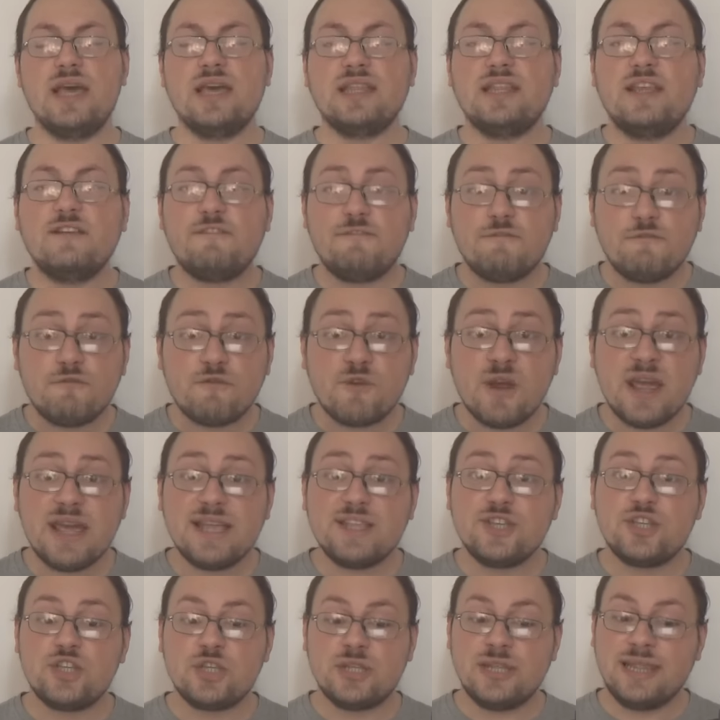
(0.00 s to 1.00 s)
The
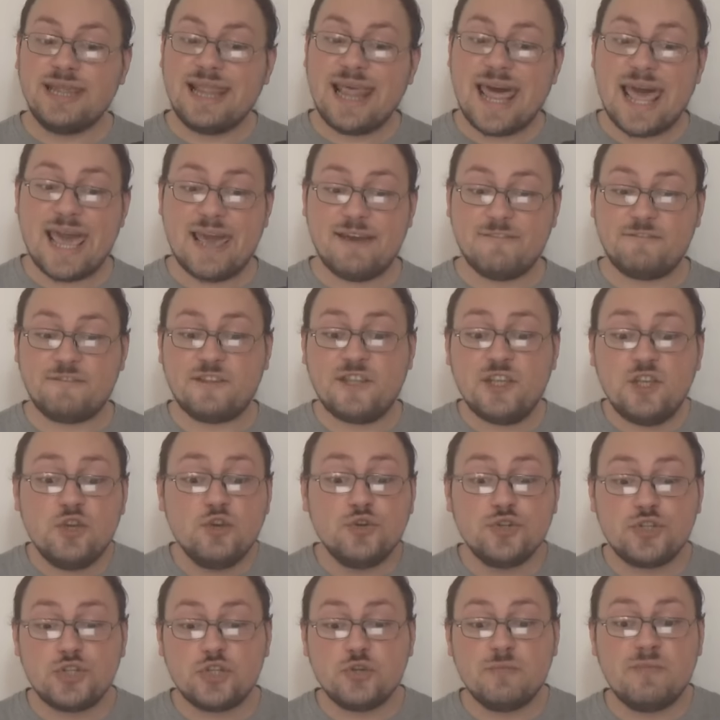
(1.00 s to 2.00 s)
French left
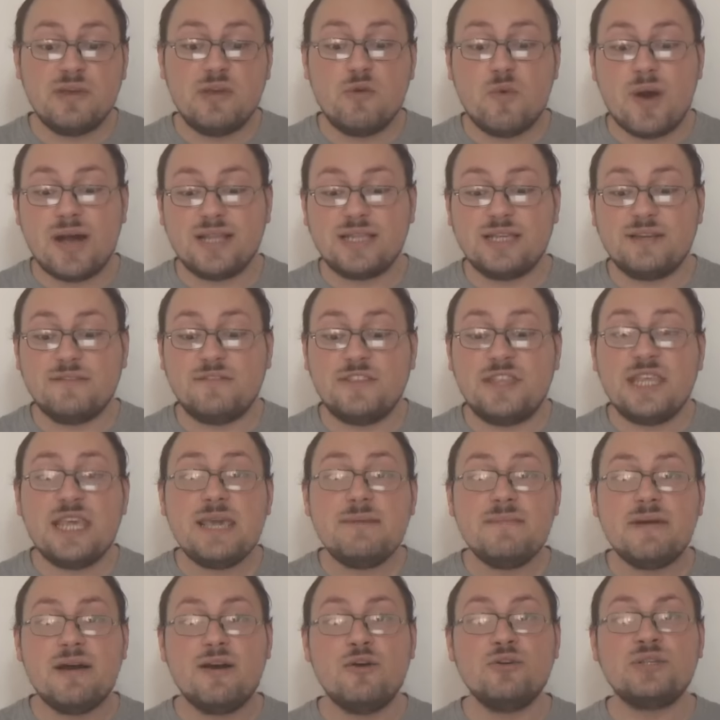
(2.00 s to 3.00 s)
used to be one of
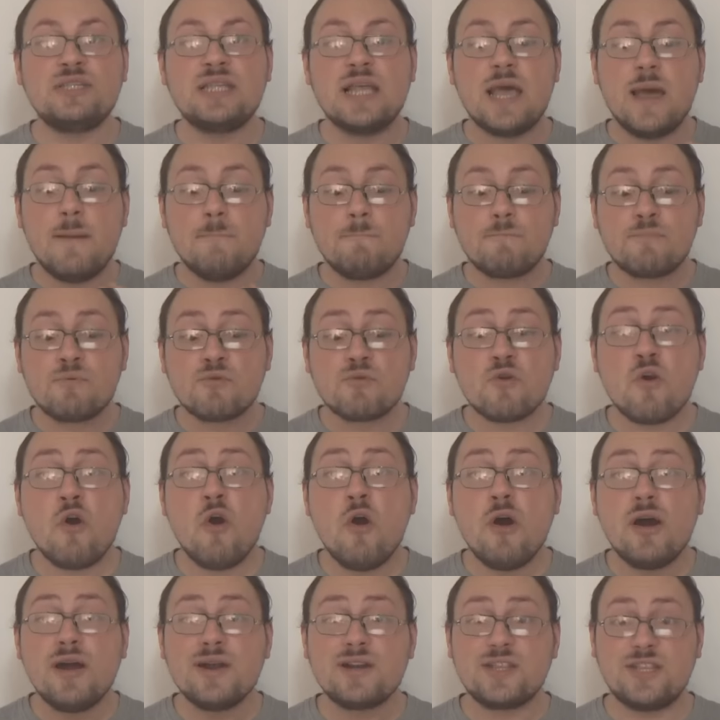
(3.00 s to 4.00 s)
the most
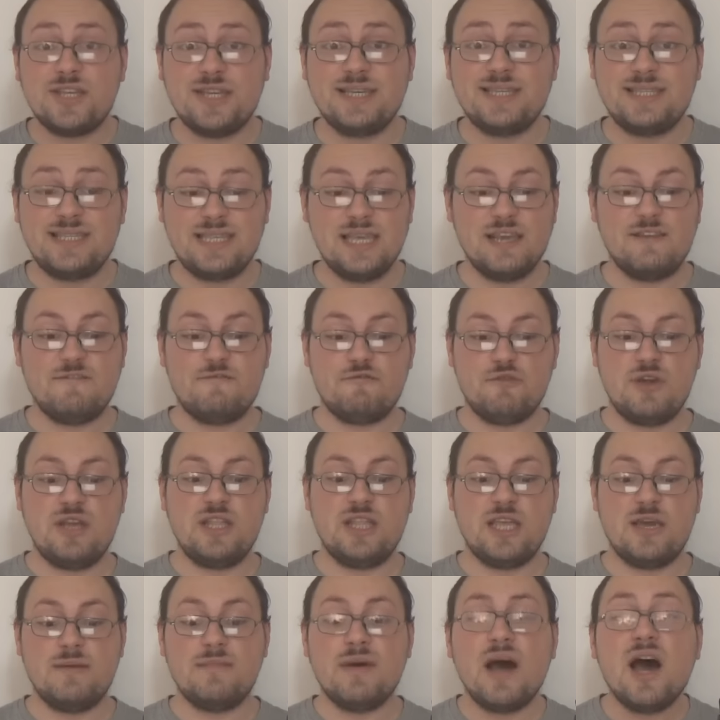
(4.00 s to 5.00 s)
pro-artistic
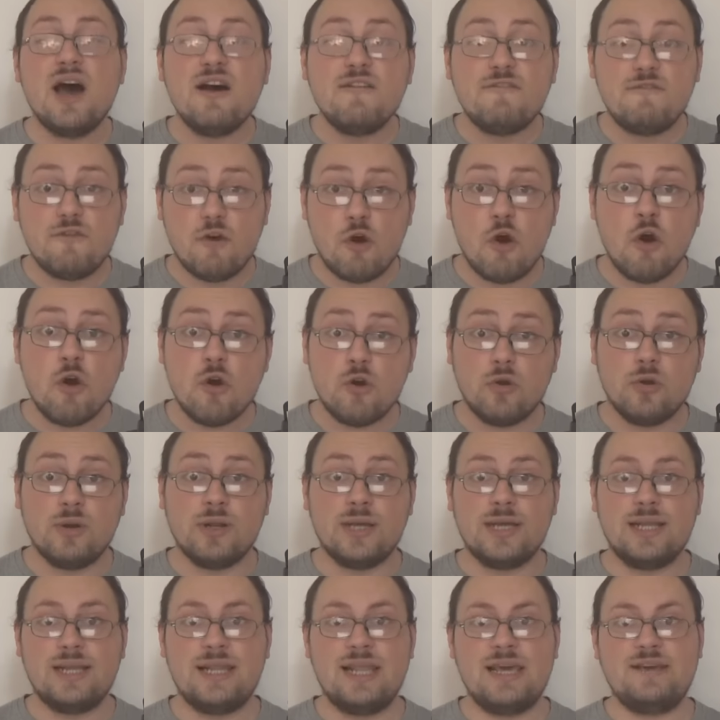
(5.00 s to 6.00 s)
freedom of
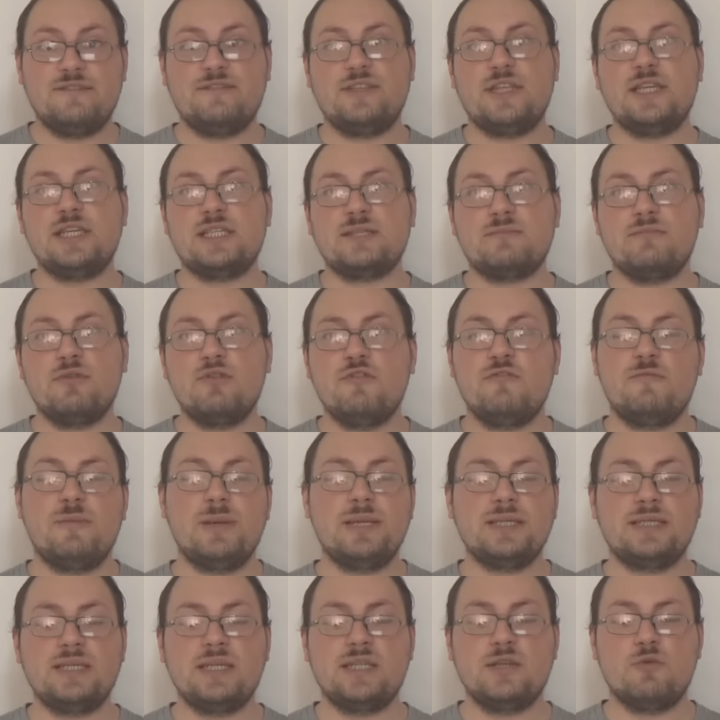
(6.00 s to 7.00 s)
all leftist
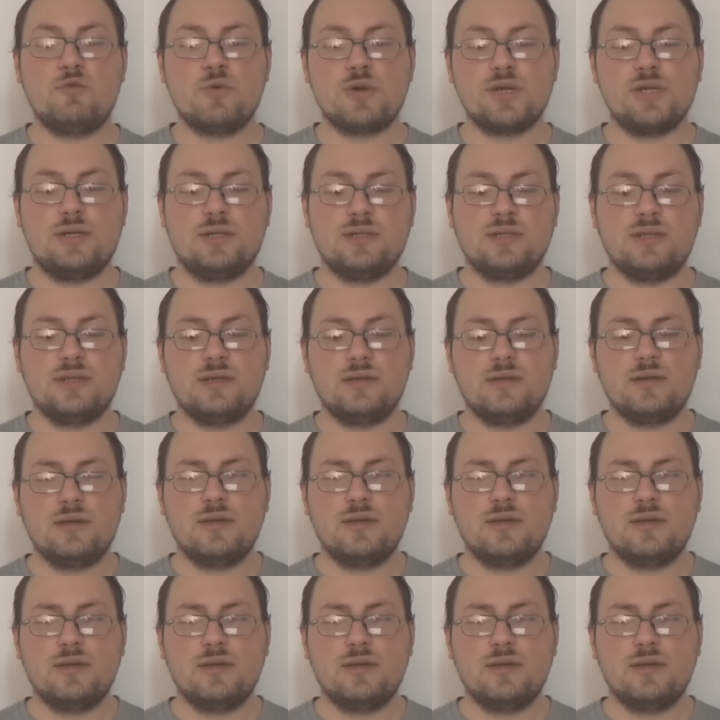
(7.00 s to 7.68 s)
movements in the world.